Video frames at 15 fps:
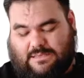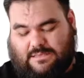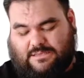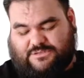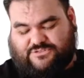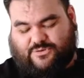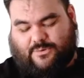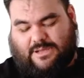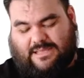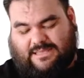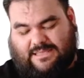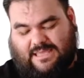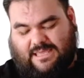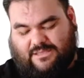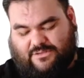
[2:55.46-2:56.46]
so I
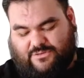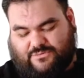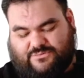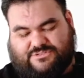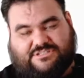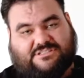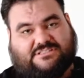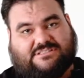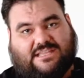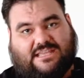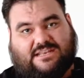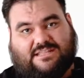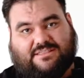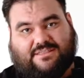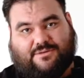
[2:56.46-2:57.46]
can't use just
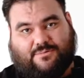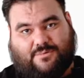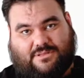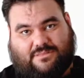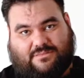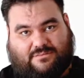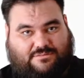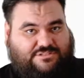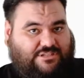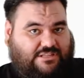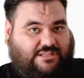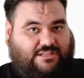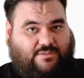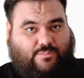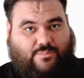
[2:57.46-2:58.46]
anything to
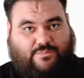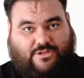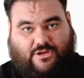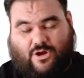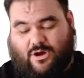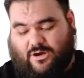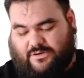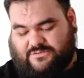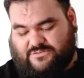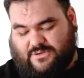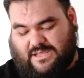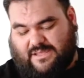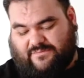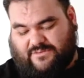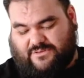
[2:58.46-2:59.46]
clean the car. So I
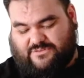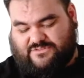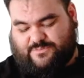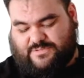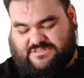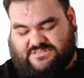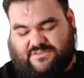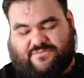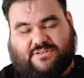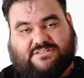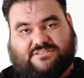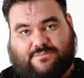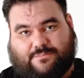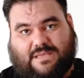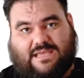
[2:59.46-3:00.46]
have to use specific
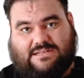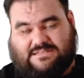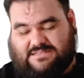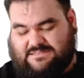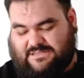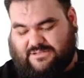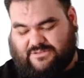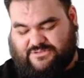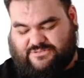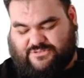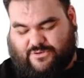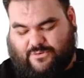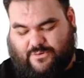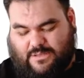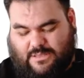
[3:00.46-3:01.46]
to matte detailers.
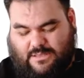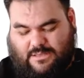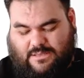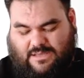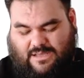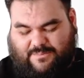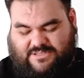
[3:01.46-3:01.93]
So I'm